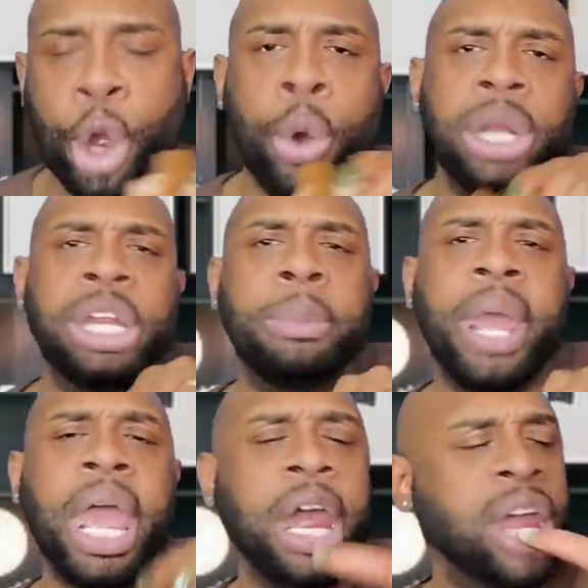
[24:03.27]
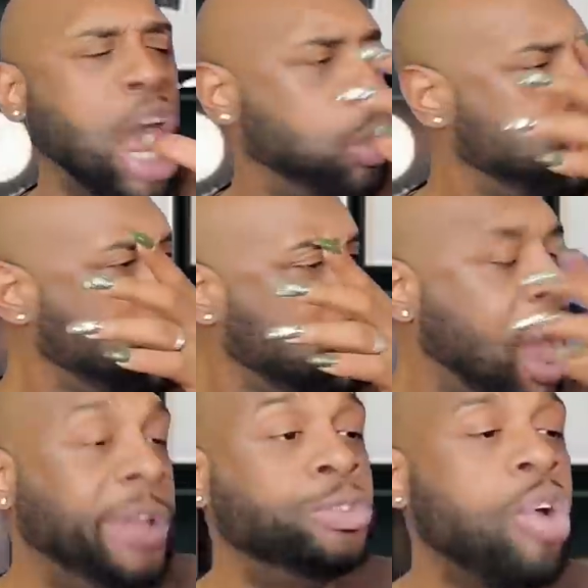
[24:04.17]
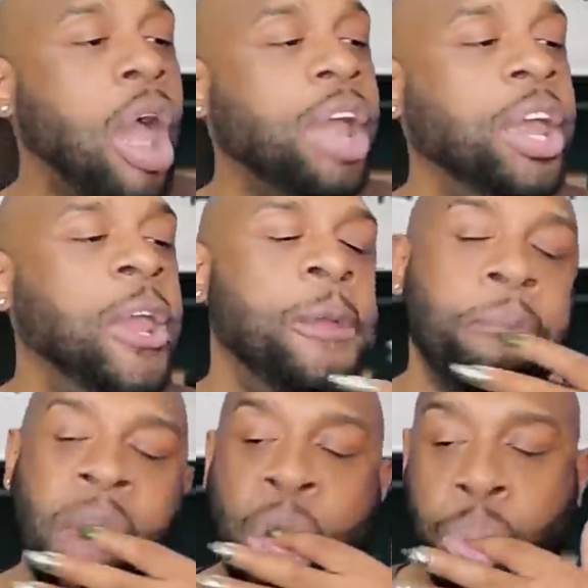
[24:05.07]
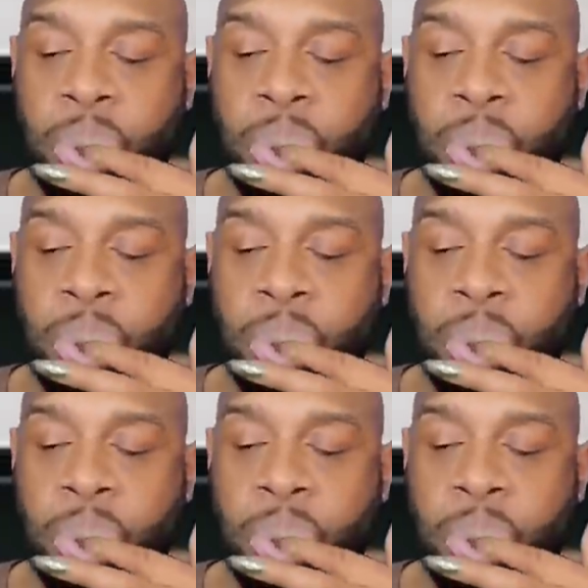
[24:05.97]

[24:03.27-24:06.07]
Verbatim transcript: through a little bit. I can.